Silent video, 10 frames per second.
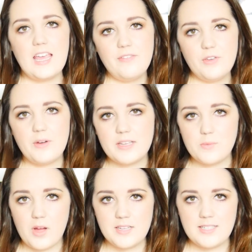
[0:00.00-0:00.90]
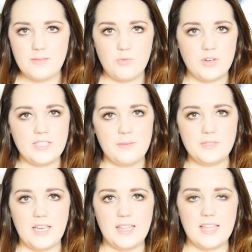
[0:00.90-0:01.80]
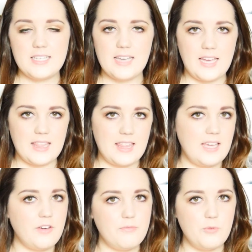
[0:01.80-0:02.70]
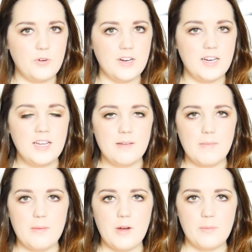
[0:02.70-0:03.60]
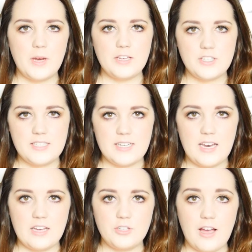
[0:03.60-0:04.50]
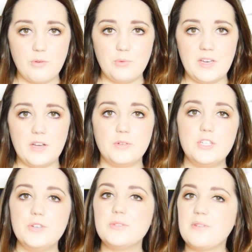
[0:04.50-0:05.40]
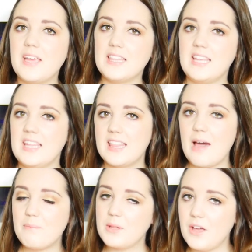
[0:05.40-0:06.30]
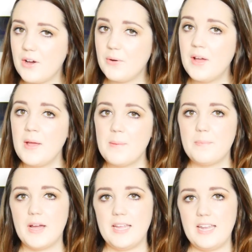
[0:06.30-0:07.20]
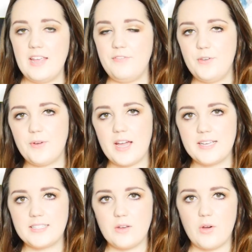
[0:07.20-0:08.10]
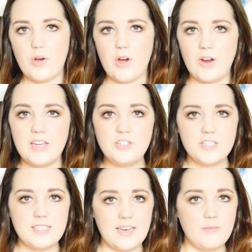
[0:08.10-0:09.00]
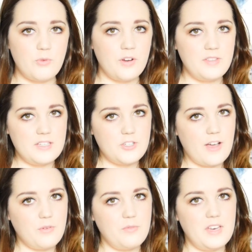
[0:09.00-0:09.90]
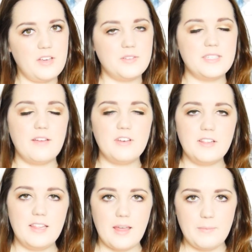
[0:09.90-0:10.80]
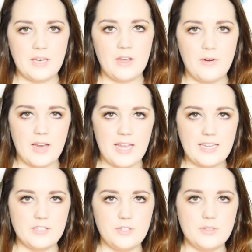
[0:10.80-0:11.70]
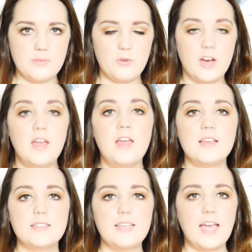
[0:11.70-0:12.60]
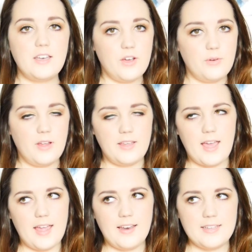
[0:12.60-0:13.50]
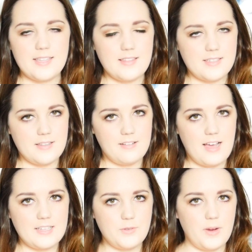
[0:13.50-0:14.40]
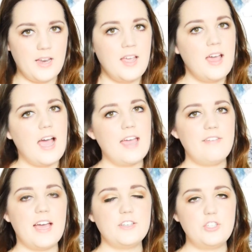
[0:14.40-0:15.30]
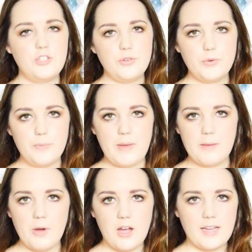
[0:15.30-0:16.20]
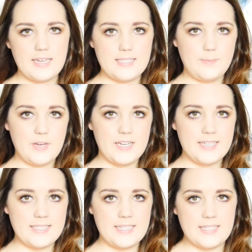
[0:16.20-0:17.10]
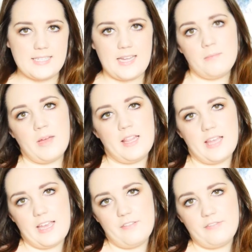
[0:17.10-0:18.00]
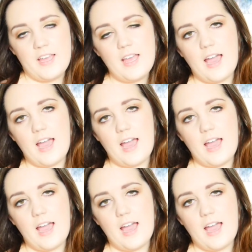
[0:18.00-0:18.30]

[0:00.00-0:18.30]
If you guys want to see more tips like this, I can think of more. My mom and I just did a travel video too, so I can link that below. But if you guys are interested in more of these travel videos, definitely let me know and I can do some more. Side note, again, I said this in the last one, I've had 2 pickpocket experiences in my life.